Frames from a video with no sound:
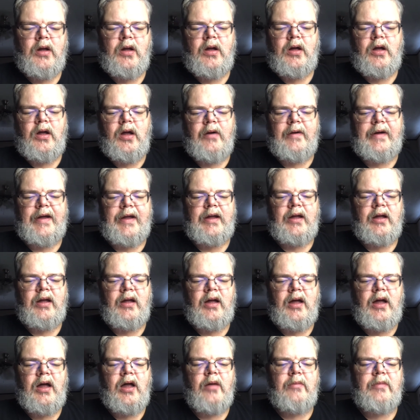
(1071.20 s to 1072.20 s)
Okay,
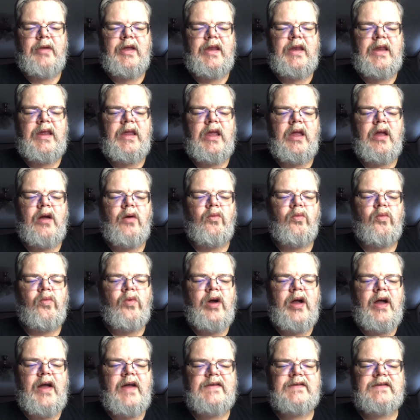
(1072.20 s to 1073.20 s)
any
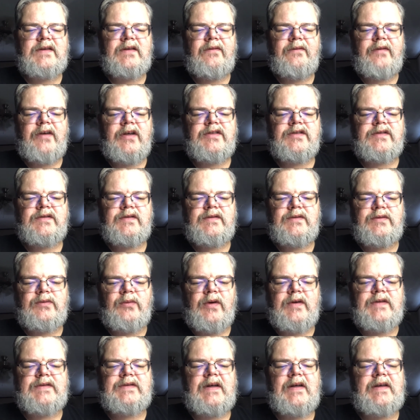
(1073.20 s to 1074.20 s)
arrests, convictions,
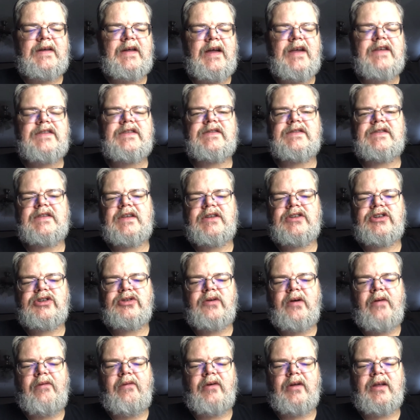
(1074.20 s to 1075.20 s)
or citations that
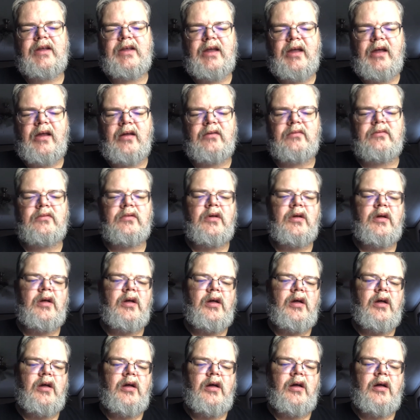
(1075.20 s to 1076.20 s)
you ever get
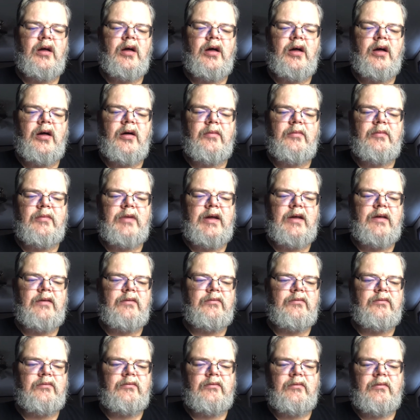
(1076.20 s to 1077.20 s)

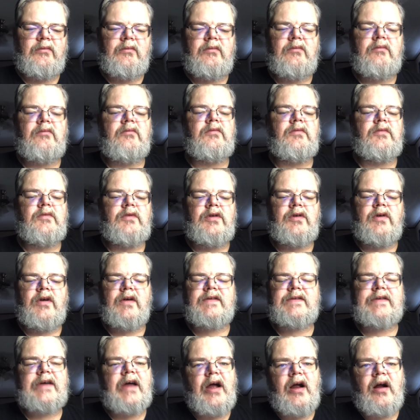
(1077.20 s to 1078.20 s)
in your
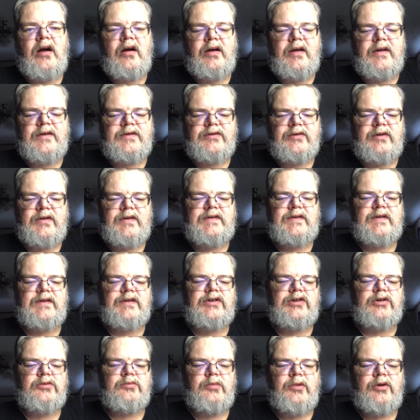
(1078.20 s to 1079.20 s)
entire history
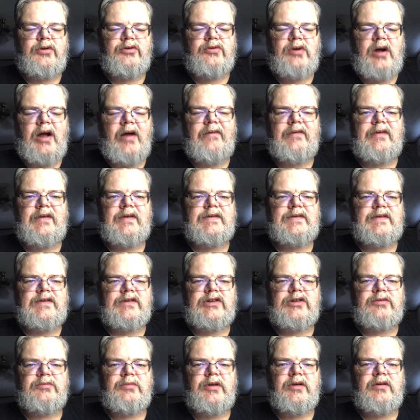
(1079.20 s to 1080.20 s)
since you've been driving,
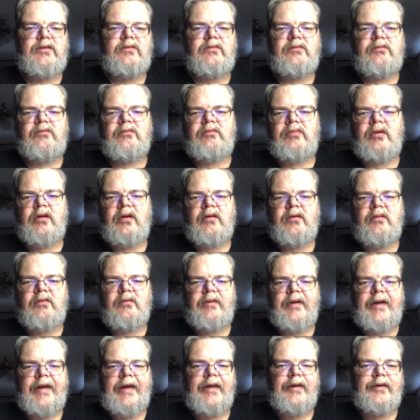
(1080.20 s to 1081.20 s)
since you've been
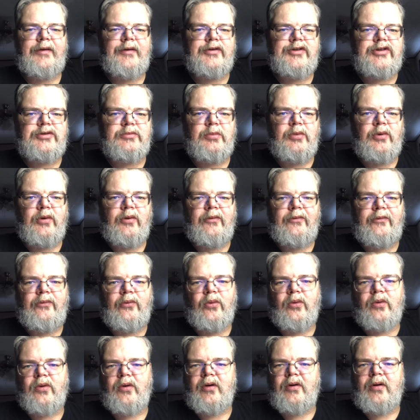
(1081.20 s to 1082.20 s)
eligible
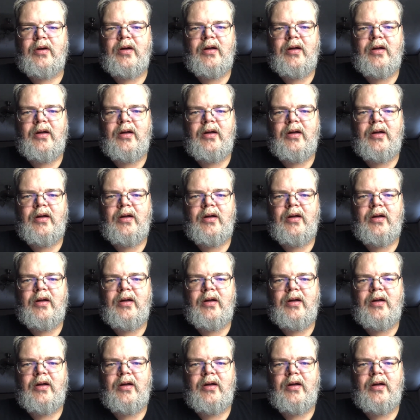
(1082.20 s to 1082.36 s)
for